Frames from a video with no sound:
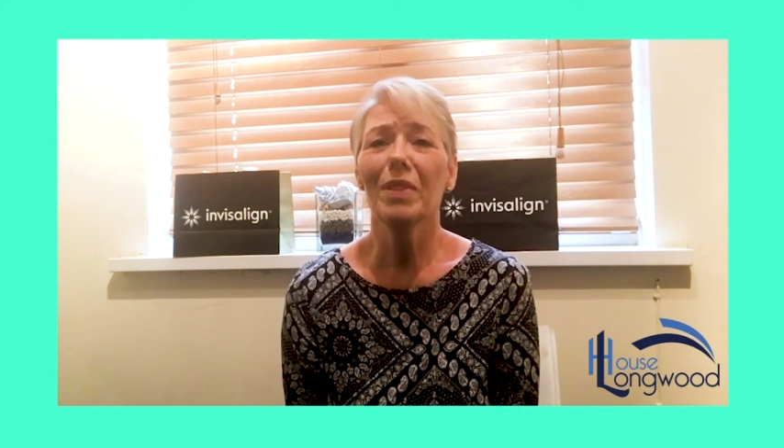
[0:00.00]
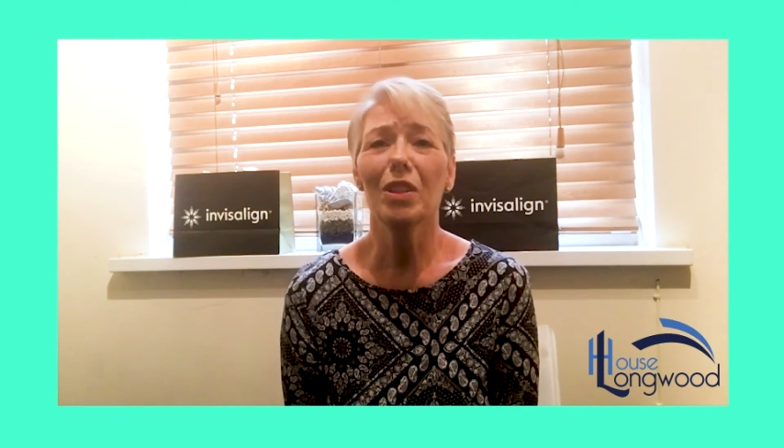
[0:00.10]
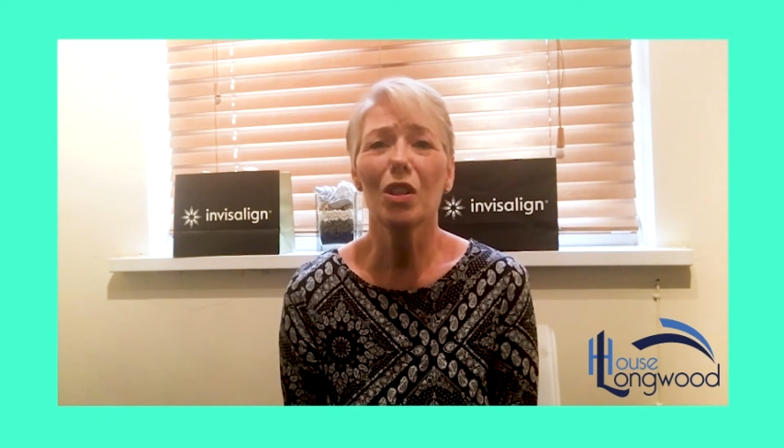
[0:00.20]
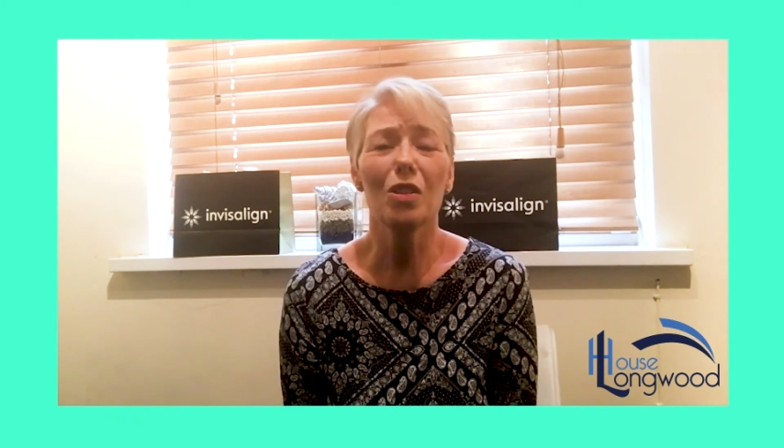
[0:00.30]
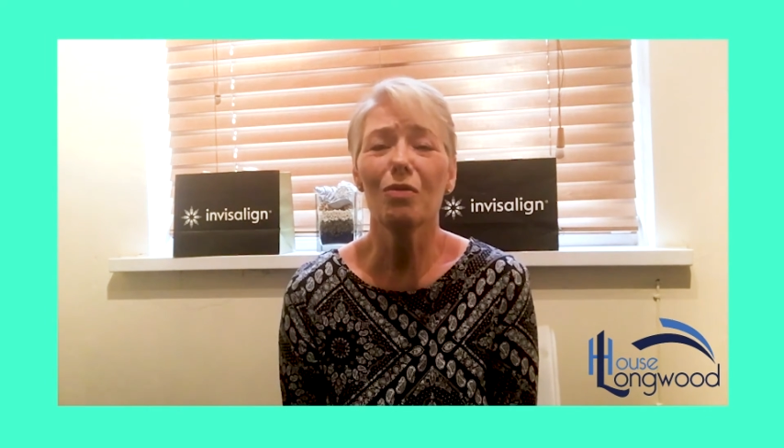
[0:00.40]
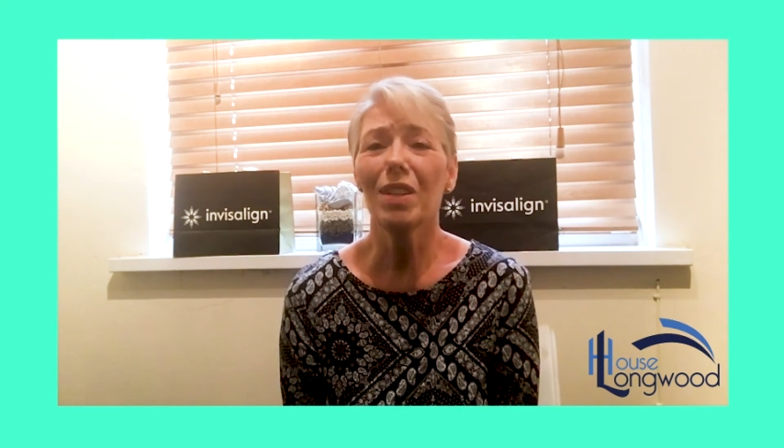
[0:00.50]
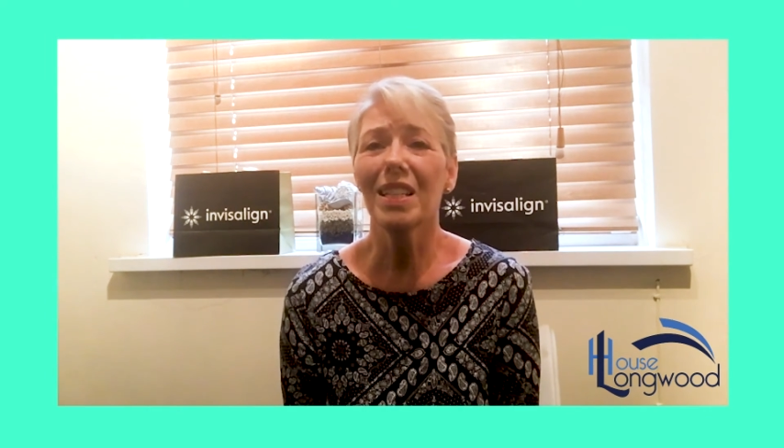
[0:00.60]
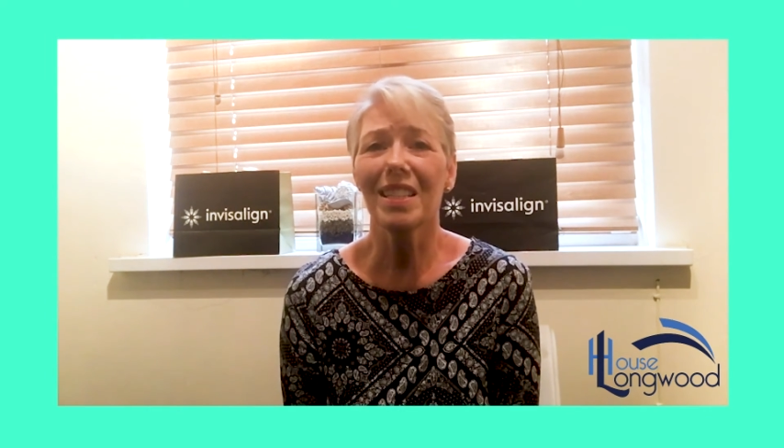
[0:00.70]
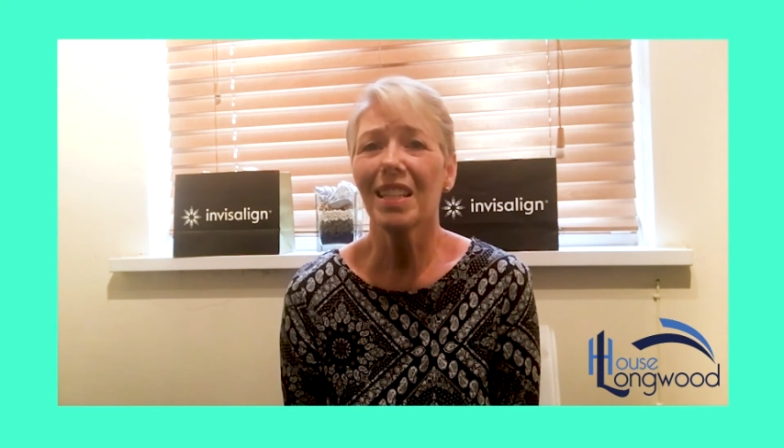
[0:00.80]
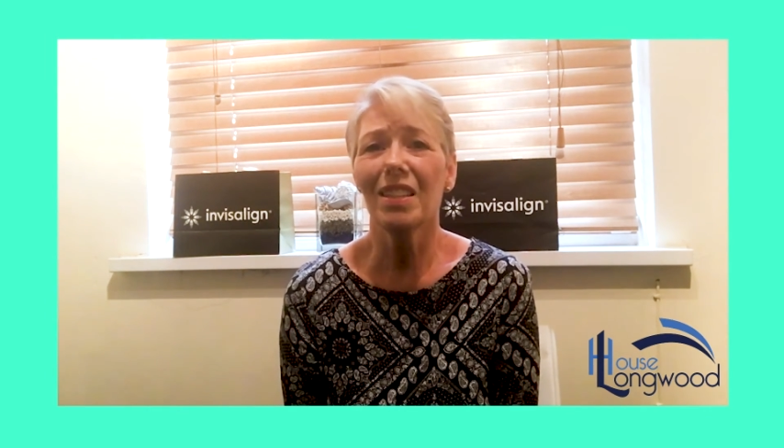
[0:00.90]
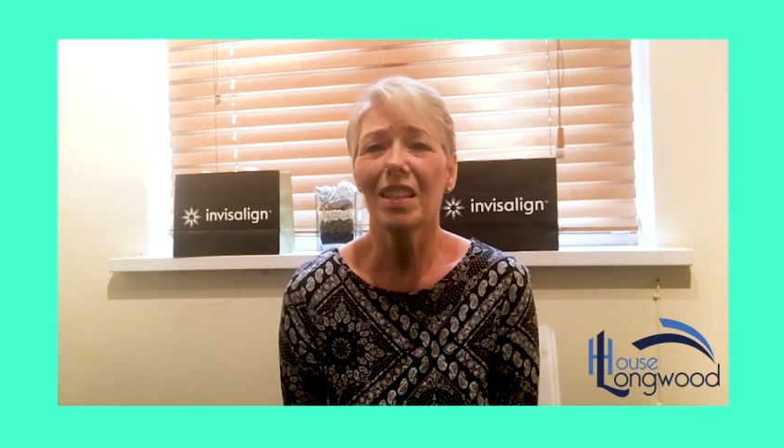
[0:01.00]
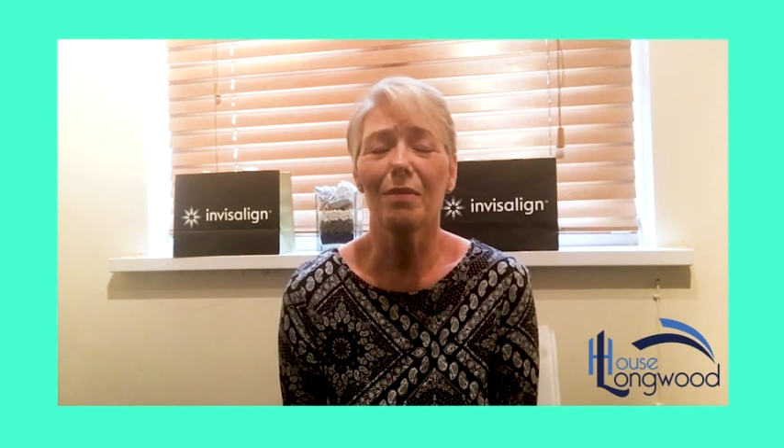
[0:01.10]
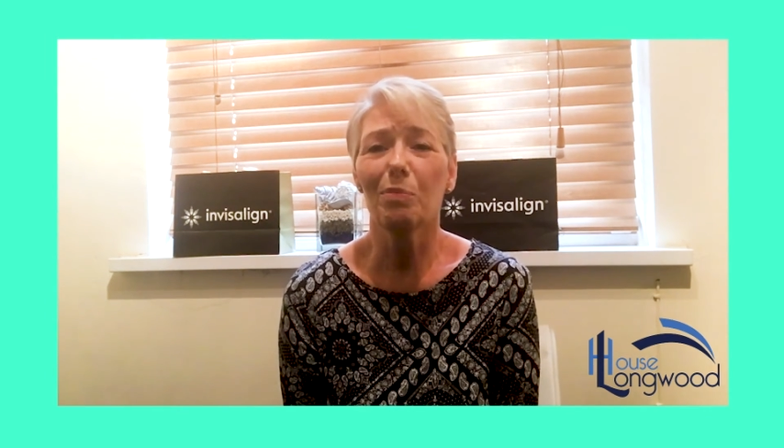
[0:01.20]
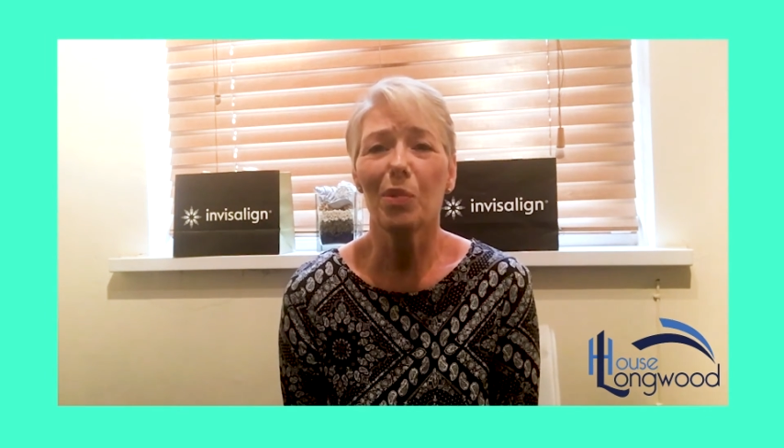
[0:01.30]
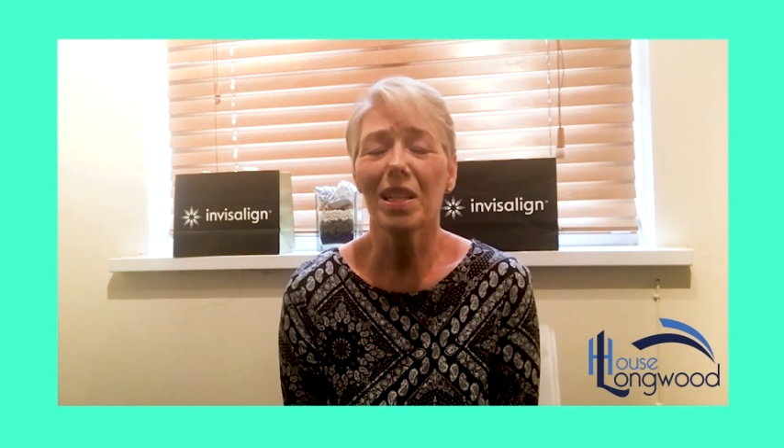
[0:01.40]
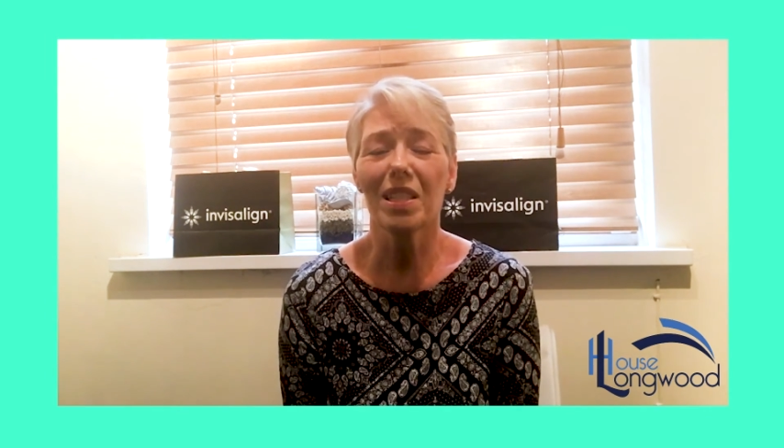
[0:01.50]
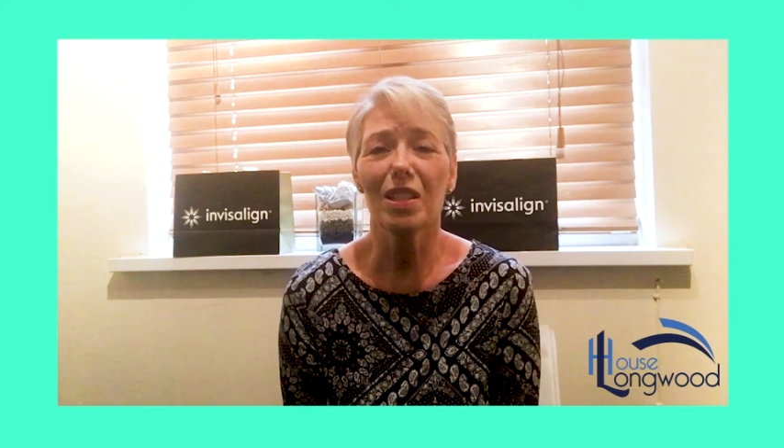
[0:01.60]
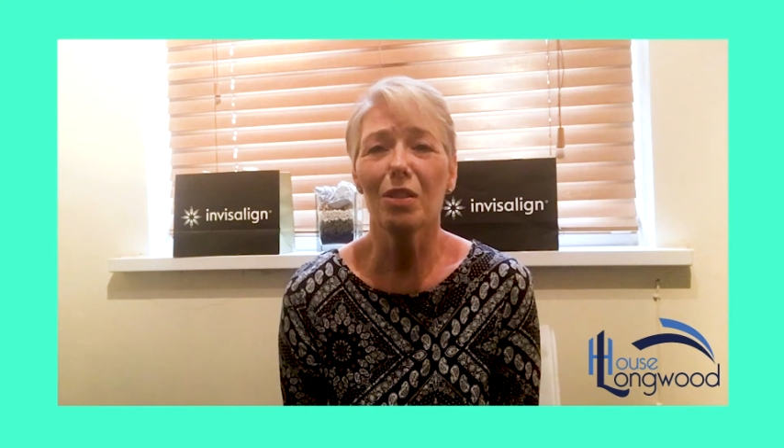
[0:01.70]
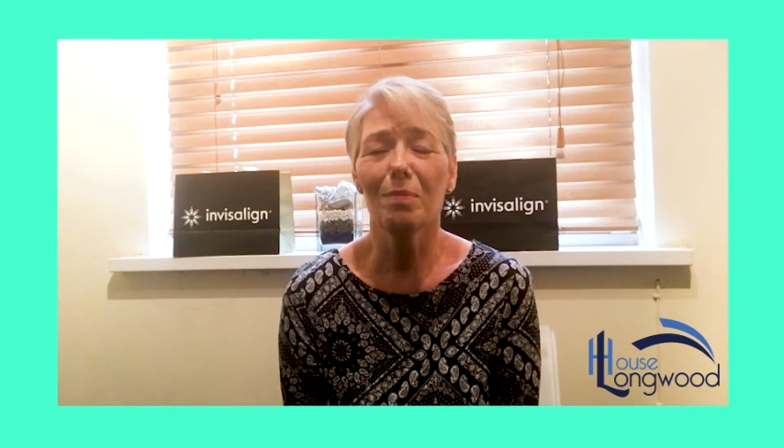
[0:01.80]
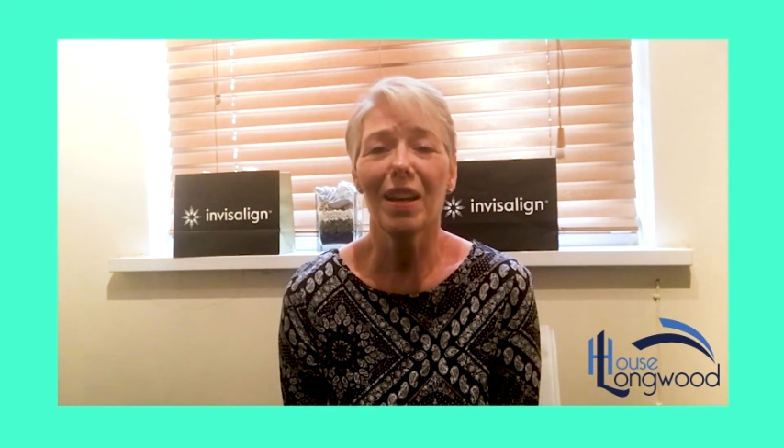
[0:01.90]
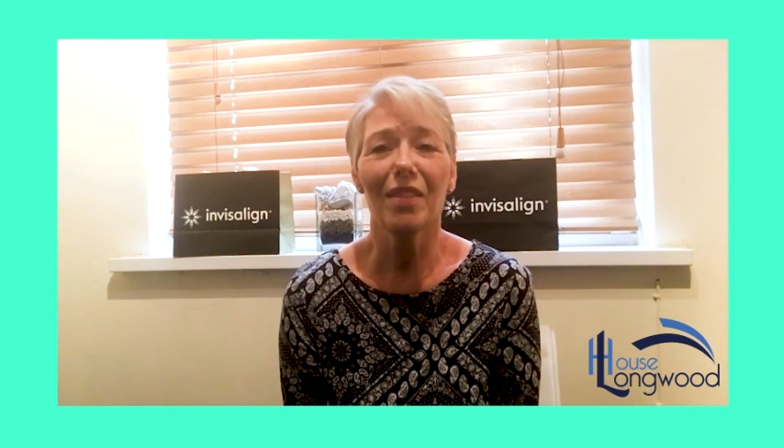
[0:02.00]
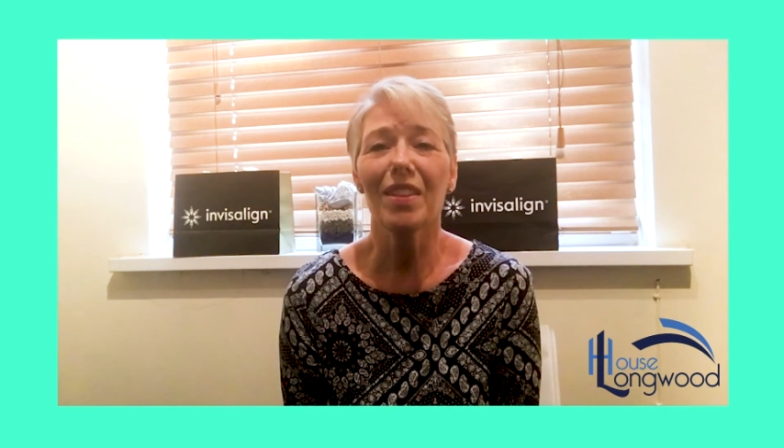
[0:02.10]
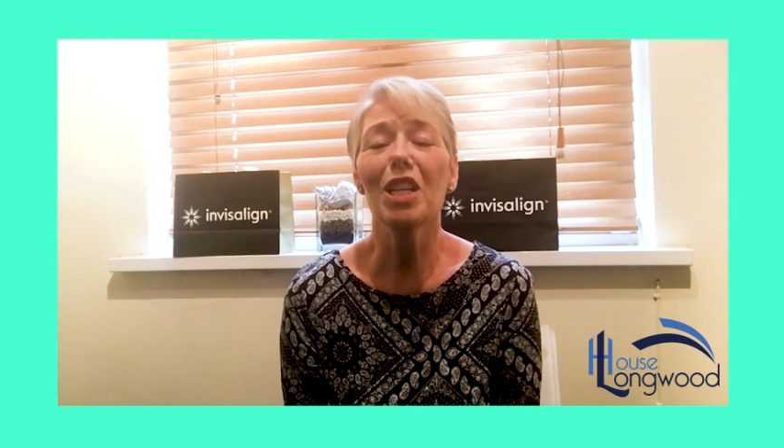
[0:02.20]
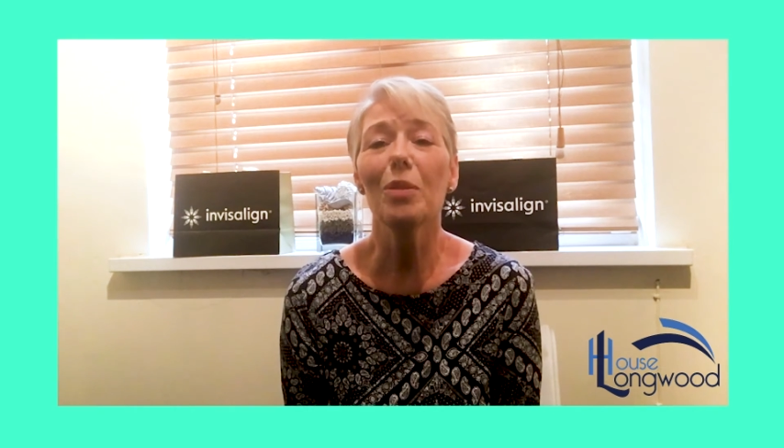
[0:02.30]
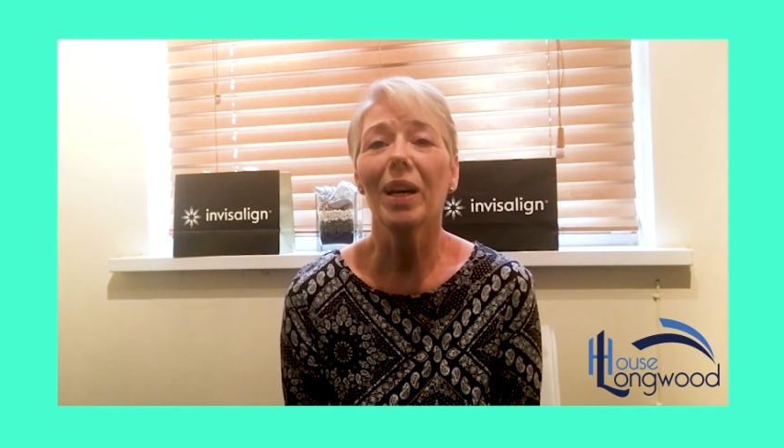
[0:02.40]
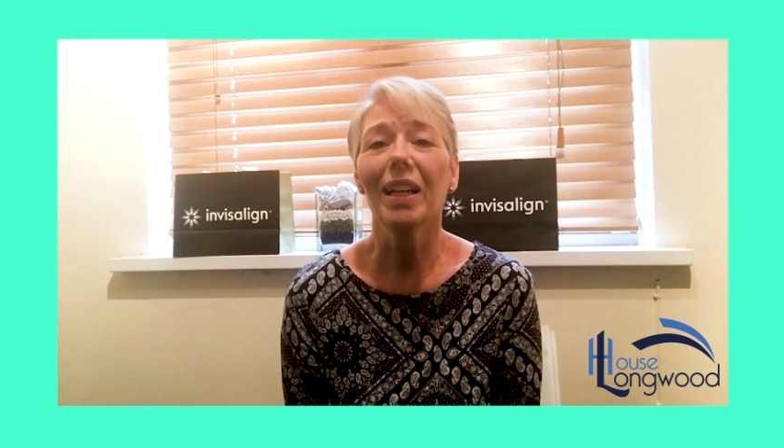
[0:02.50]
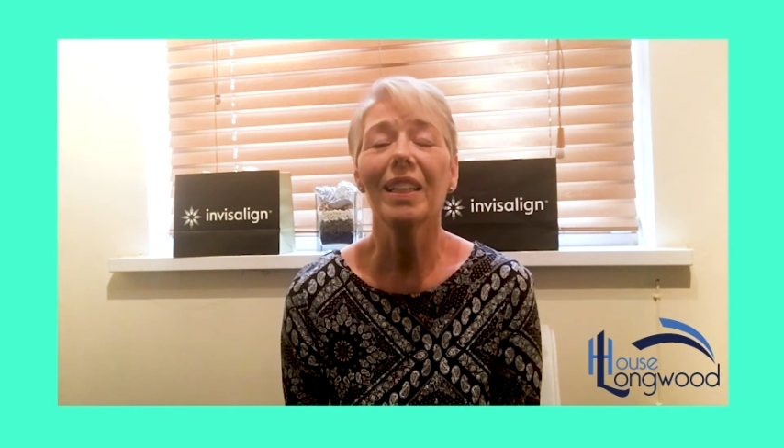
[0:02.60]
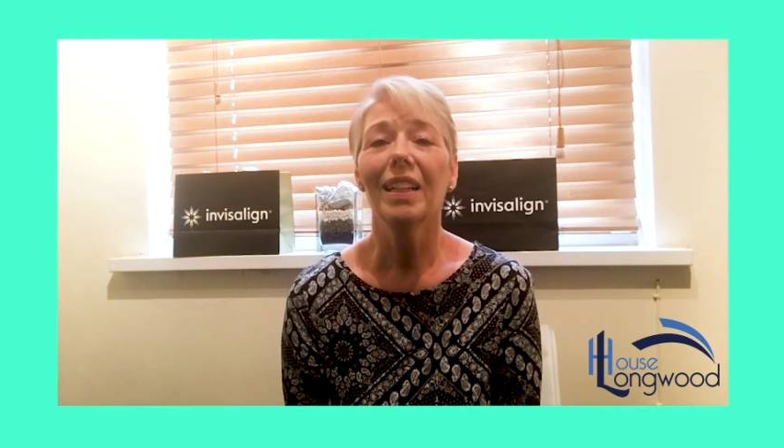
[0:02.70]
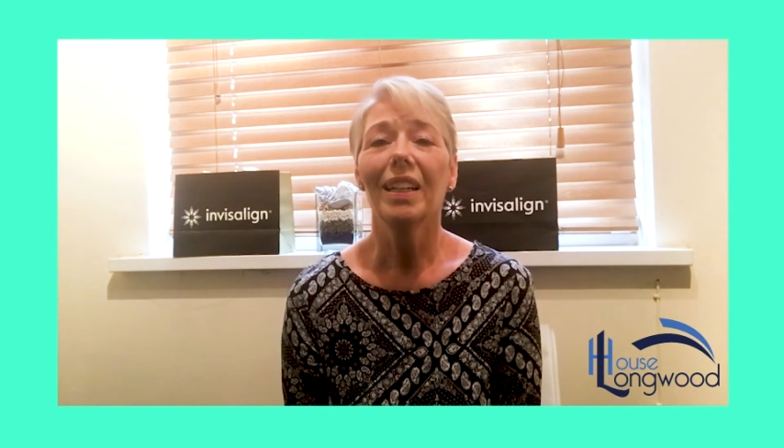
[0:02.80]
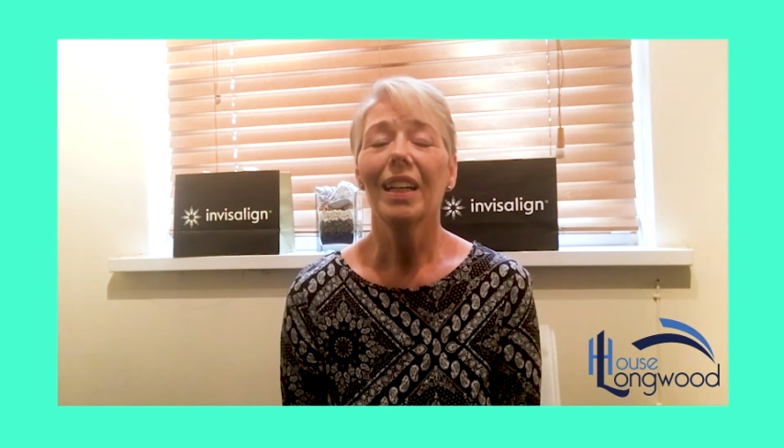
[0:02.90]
you couldn't really see the brace in your mouth anyway.